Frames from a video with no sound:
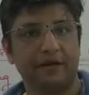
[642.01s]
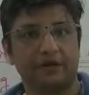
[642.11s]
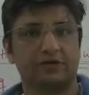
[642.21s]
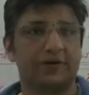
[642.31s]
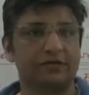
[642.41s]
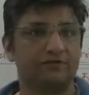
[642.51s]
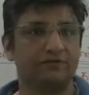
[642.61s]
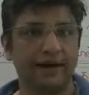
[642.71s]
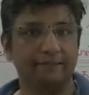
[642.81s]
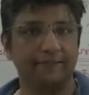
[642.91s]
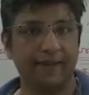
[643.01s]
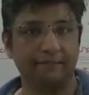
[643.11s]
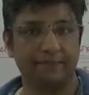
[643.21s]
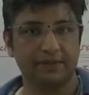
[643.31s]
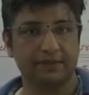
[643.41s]
Looks okay so far?
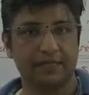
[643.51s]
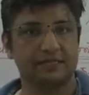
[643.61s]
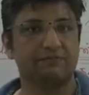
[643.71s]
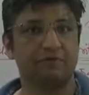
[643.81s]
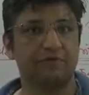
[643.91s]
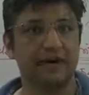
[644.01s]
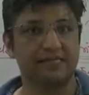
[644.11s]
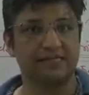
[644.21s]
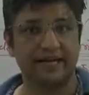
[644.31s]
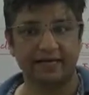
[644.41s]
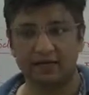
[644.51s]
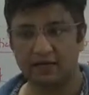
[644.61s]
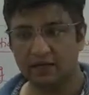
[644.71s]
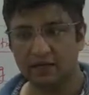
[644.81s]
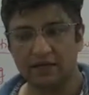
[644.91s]
Yeah. So that's it from my side.